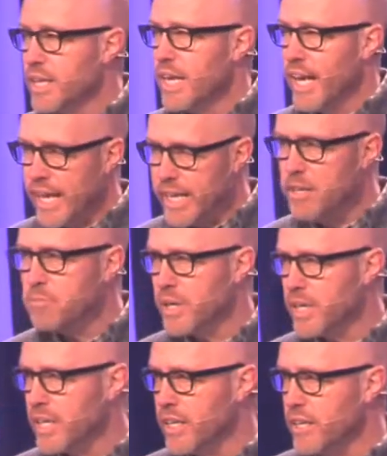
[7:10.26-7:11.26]

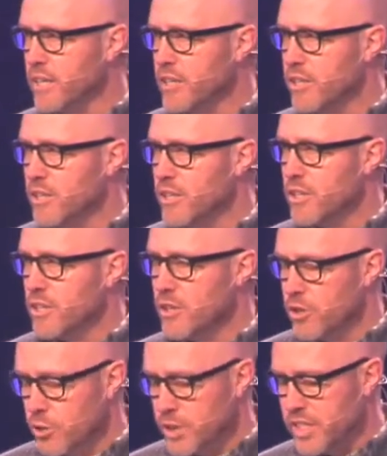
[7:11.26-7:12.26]
Anybody
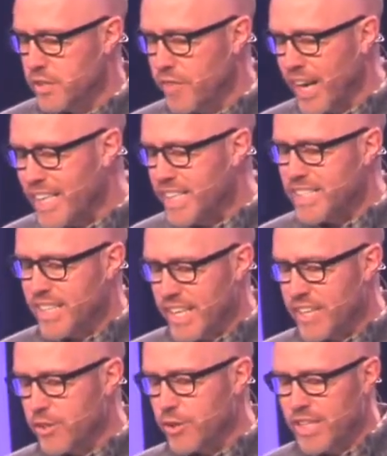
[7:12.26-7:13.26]
who is invited to
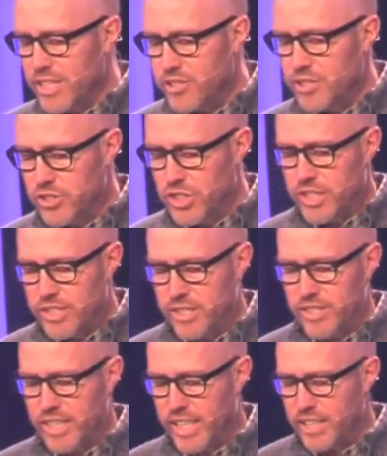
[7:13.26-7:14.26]
enter into
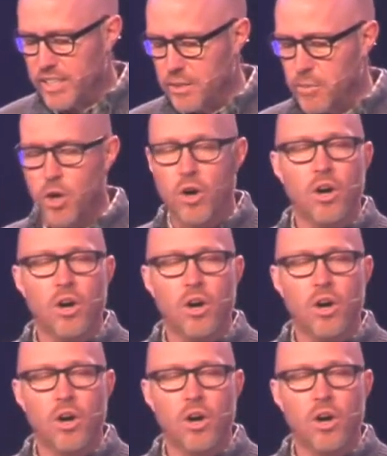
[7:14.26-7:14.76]
Jesus' kingdom